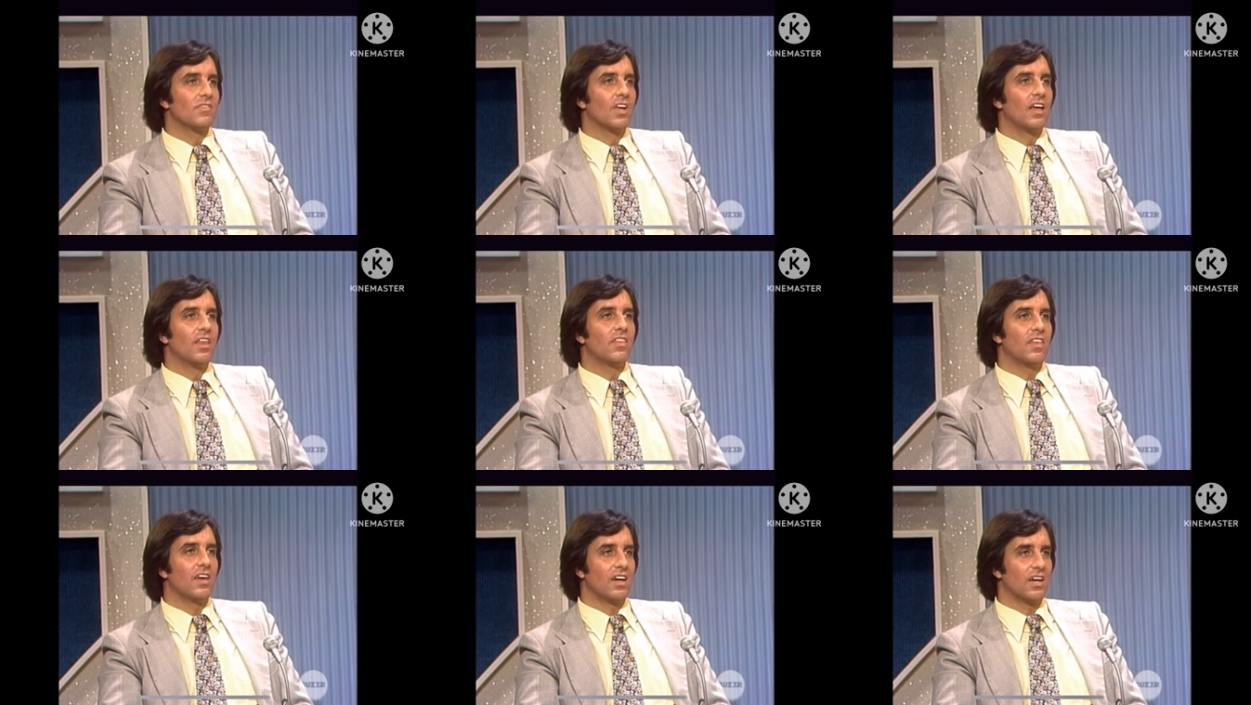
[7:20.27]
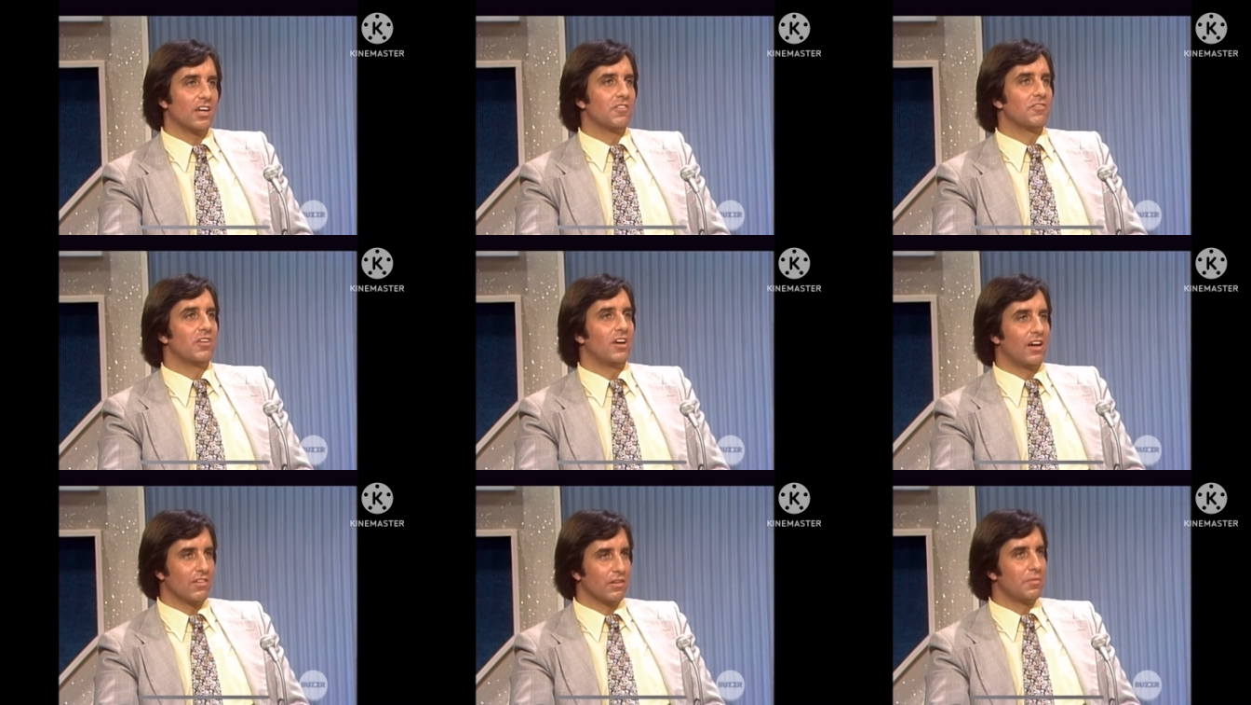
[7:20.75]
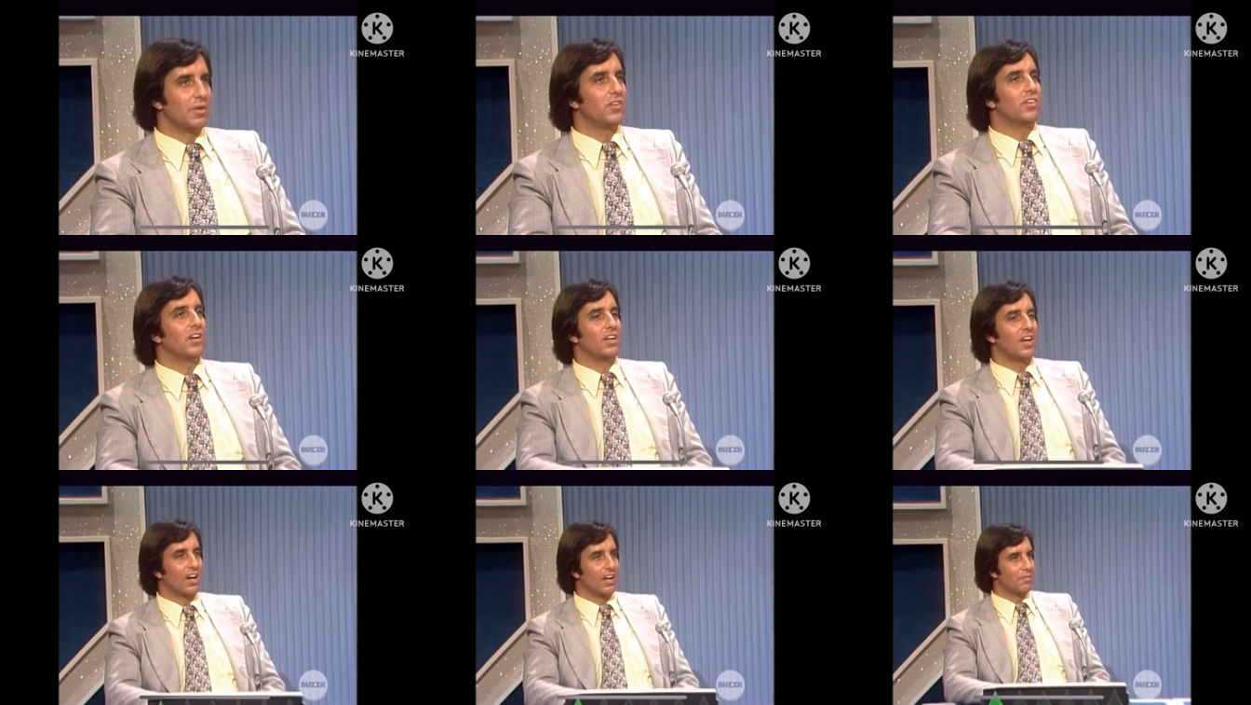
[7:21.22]
with us Thank here at Match Game.
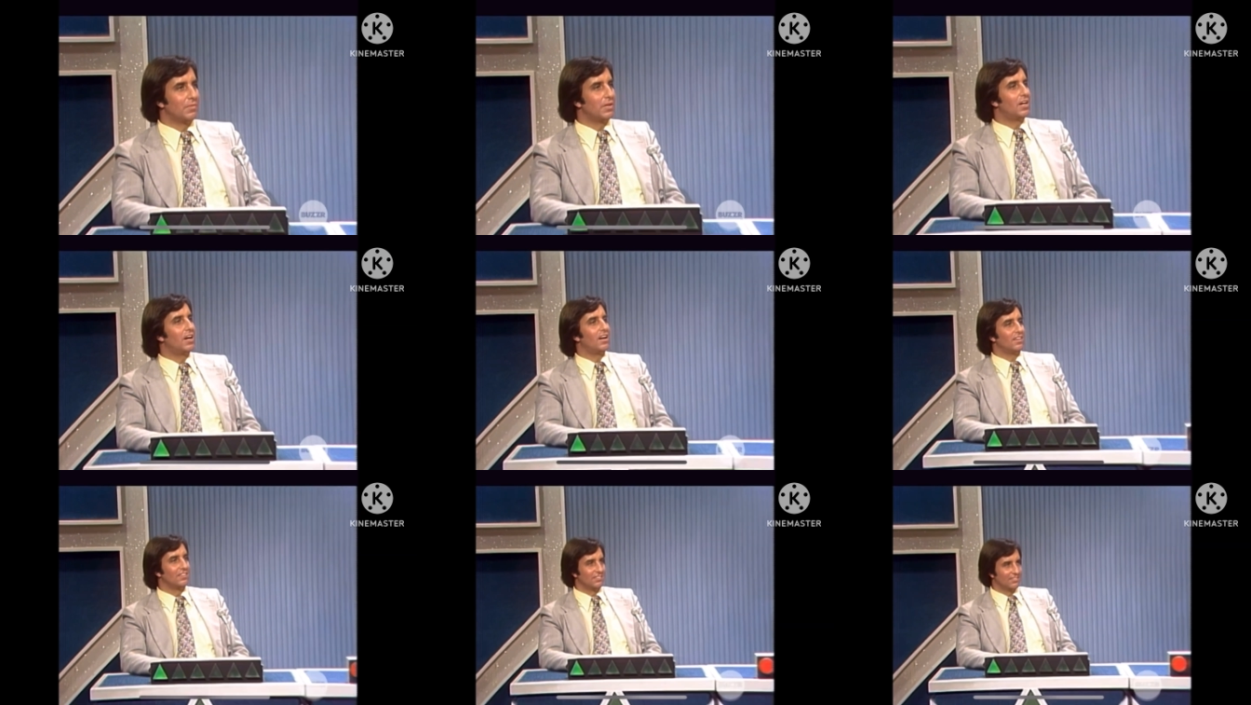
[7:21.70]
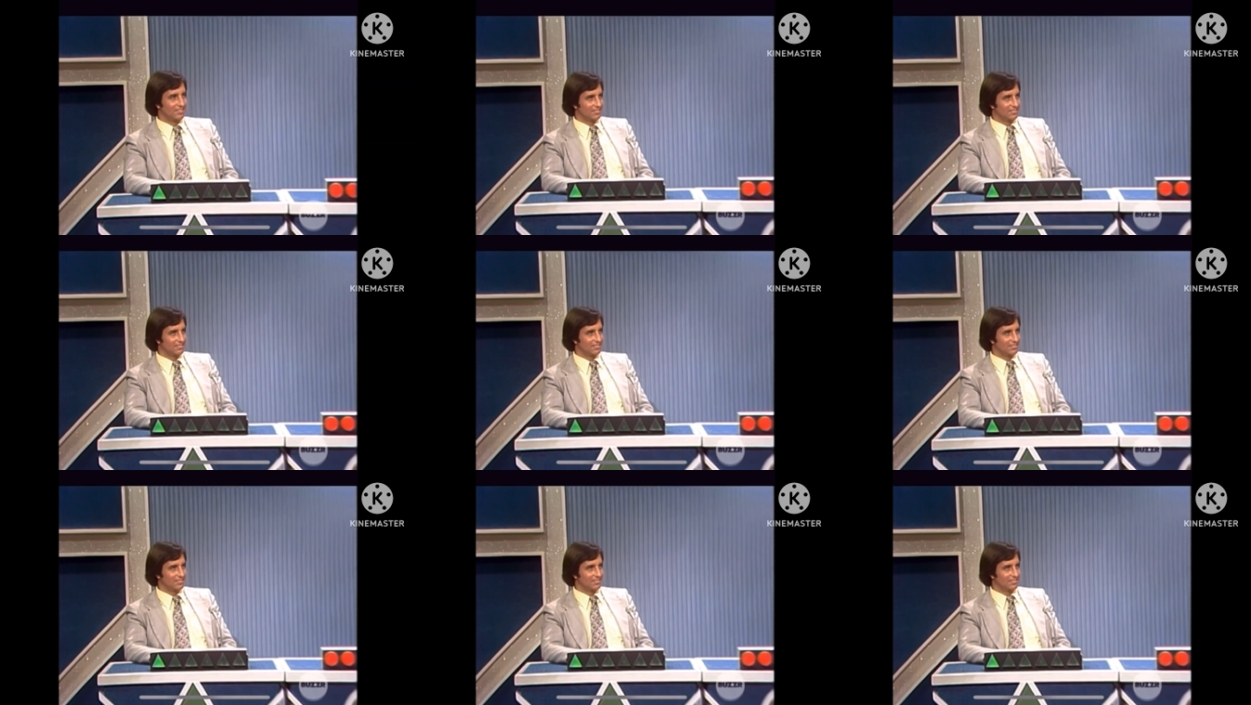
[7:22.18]
Pleasure to